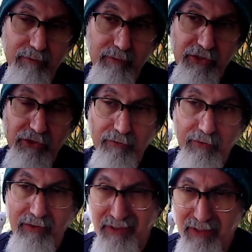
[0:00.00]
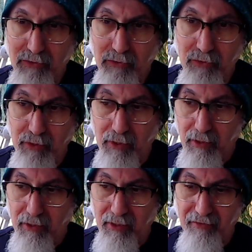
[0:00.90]
server and discord
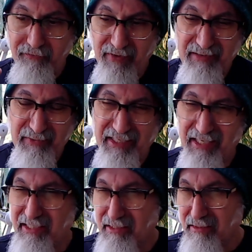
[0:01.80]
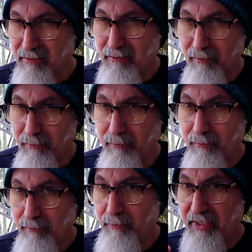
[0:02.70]
uh, family has
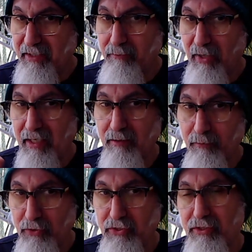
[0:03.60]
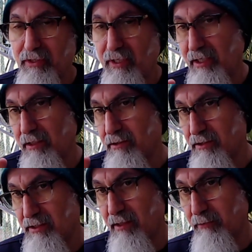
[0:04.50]
been buying puts in
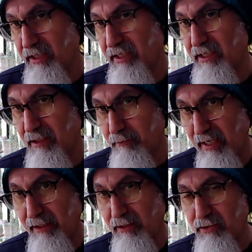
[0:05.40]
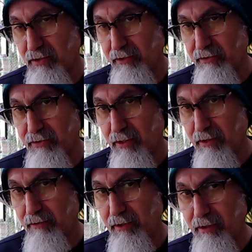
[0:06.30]
some canadian banking stocks
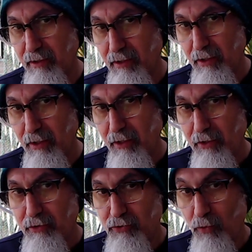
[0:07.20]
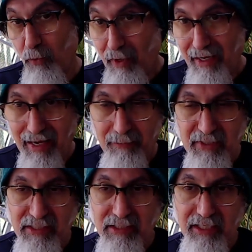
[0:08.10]
right so what
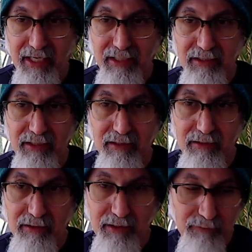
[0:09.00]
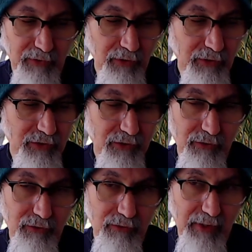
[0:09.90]
happens in canada in regards
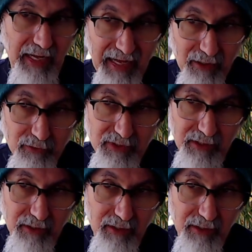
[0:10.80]
to housing